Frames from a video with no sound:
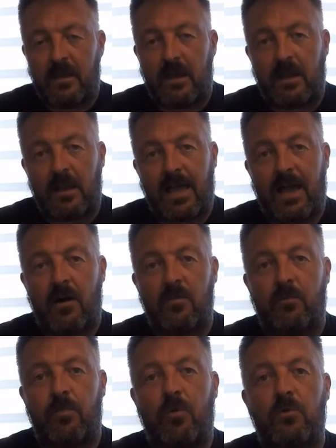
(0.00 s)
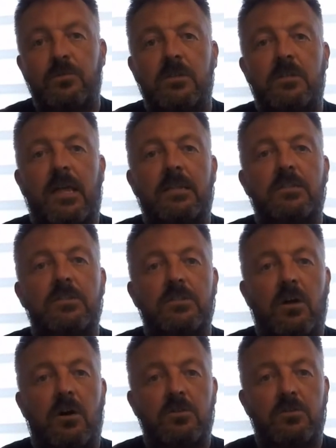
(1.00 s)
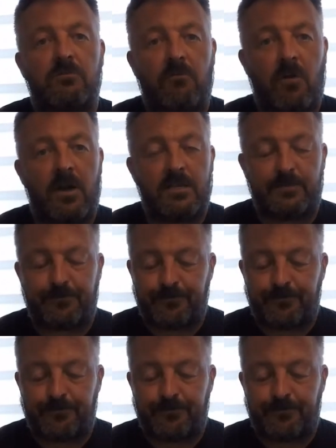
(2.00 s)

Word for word: allow the board to then start to rise.